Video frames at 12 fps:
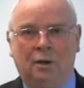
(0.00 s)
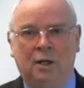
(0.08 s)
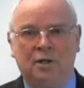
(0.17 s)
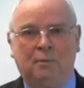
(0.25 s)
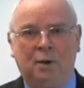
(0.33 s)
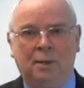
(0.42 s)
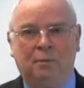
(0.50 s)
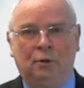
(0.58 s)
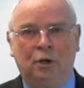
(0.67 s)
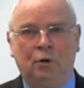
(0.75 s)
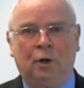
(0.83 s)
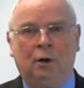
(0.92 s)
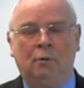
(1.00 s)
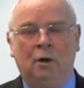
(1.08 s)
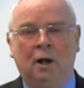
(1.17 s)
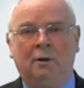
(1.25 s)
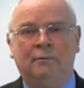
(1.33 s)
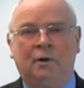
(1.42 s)
These are people that you're going to
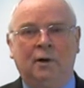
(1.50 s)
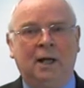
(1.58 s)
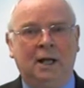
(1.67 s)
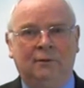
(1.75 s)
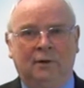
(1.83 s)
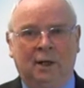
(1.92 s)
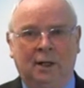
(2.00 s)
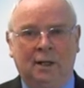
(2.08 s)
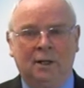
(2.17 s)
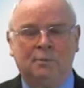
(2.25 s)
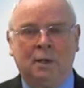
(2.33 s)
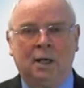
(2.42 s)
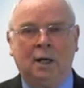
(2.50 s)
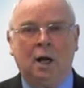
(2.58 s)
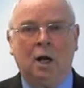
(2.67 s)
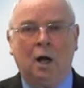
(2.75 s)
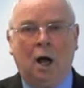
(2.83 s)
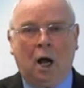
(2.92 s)
rely on very heavily as
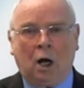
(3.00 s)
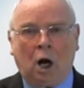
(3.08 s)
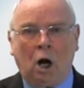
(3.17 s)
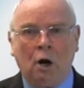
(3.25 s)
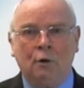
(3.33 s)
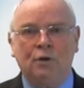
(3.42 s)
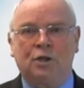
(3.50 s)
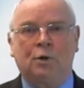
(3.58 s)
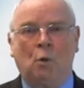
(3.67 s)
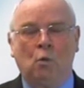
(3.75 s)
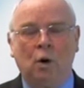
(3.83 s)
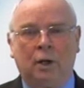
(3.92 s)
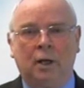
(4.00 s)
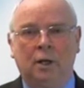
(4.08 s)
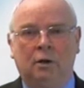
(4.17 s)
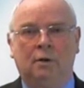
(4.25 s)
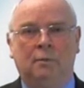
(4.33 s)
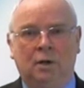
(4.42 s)
being a close
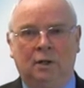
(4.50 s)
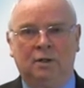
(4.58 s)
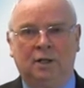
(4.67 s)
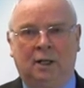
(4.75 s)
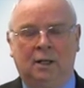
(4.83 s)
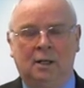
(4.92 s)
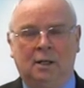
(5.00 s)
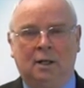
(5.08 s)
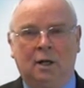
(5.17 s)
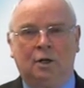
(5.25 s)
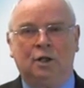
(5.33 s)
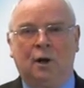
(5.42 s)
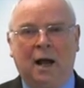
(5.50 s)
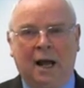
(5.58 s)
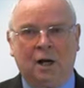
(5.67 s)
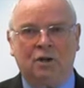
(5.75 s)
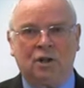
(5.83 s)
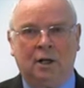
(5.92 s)
working community to
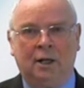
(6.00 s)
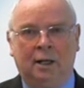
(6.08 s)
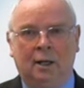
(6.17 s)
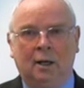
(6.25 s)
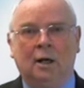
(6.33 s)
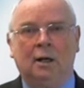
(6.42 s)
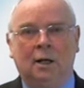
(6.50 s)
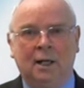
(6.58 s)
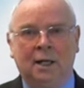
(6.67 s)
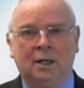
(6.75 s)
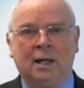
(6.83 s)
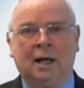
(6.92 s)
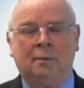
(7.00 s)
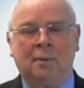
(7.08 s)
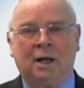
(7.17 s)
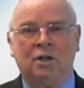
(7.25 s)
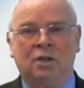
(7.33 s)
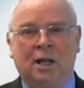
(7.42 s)
actually lead and
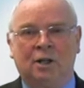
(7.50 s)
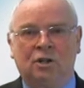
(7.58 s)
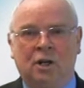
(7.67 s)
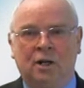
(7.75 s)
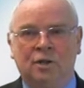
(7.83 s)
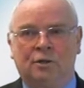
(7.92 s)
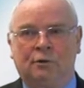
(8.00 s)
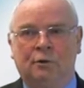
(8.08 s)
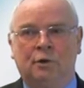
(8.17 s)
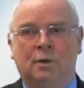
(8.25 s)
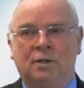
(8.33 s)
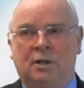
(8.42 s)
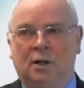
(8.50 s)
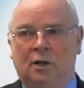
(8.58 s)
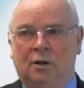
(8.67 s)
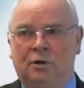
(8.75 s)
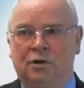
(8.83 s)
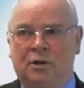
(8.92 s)
manage that change through to its
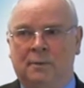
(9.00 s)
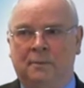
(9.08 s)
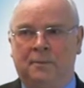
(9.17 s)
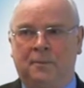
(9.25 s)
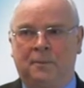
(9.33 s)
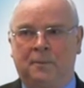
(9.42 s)
conclusion.